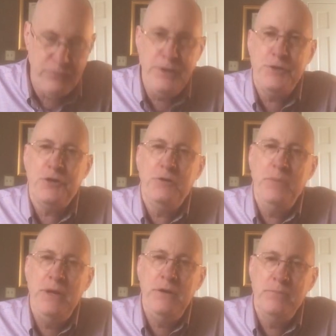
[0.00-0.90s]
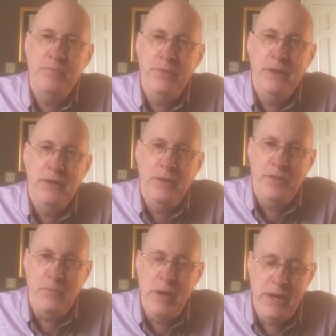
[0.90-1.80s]
determined,
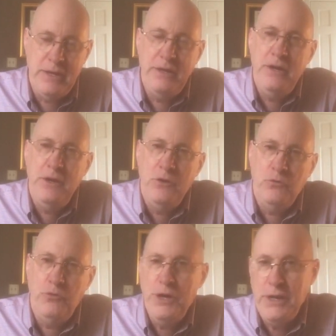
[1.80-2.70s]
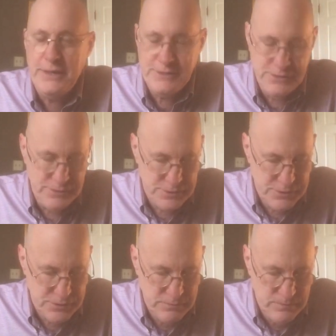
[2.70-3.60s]
the man
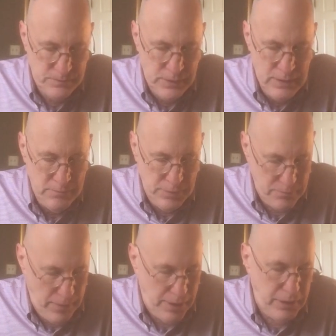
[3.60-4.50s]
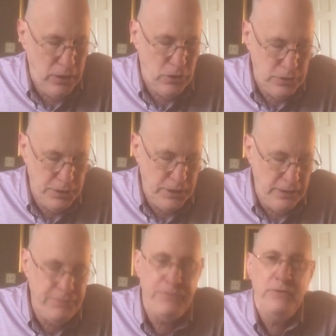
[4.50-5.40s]
reluctant, but married long
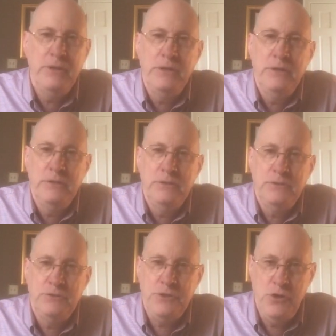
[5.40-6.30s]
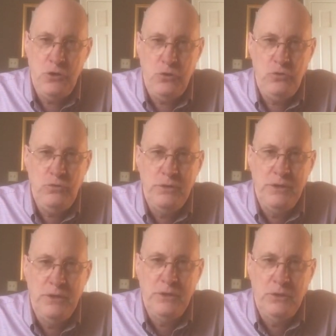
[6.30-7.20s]
enough to know
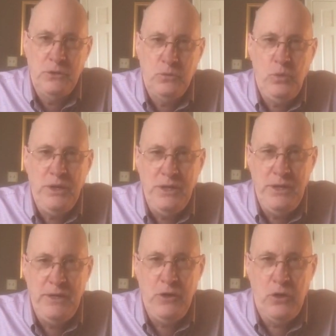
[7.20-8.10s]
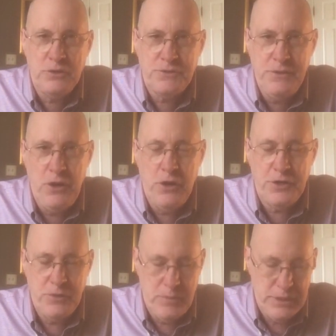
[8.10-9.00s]
when he'd lost the
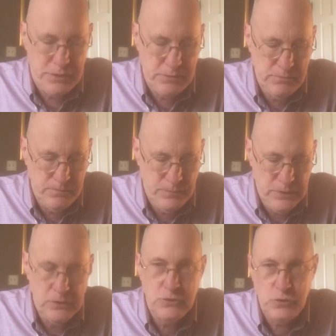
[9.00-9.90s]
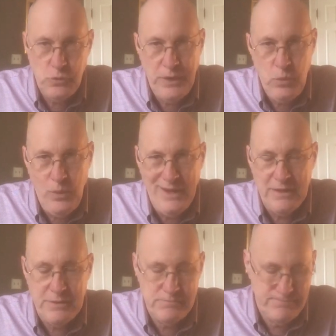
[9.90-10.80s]
argument. So they went.